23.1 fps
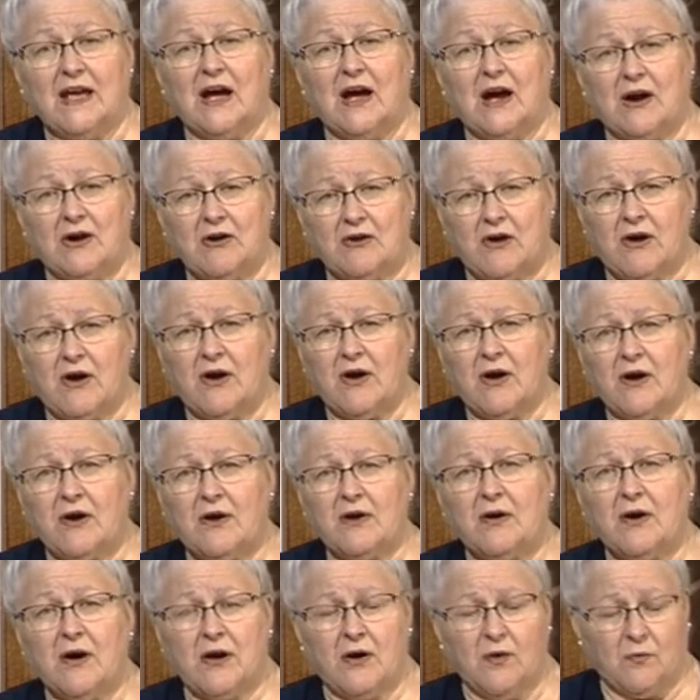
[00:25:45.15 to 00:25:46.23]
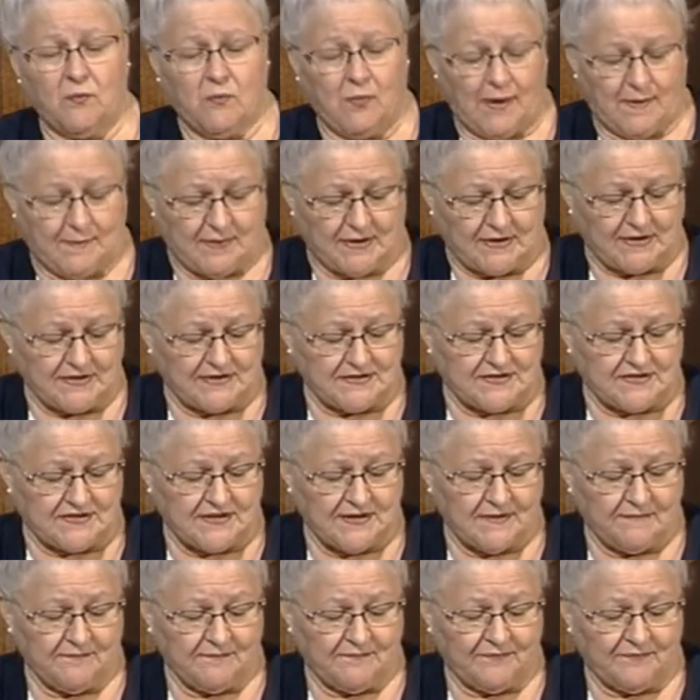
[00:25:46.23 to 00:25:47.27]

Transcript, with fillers: are our weapons.